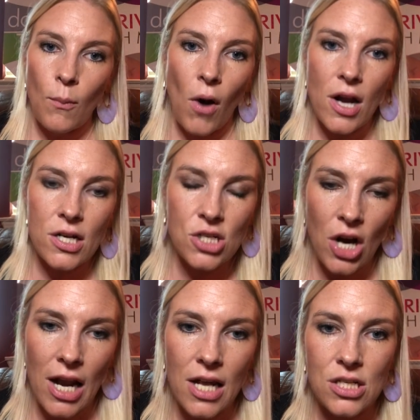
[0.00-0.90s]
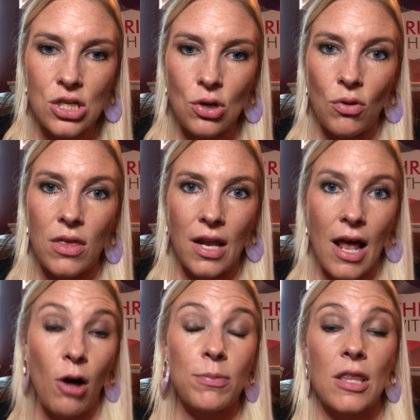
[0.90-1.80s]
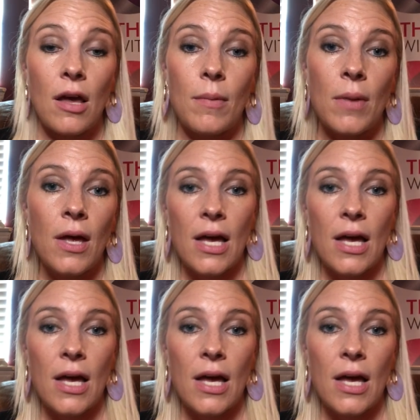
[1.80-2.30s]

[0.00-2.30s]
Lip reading: product credit to then help them